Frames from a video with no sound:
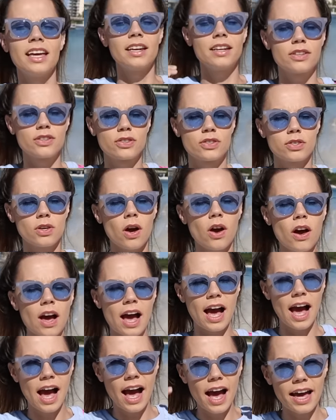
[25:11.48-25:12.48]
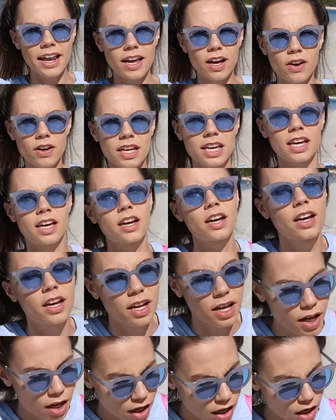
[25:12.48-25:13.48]
It is so hot out here.
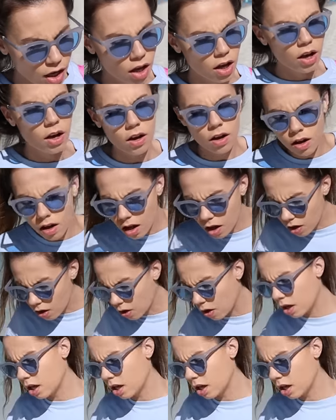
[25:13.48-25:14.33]
Oh,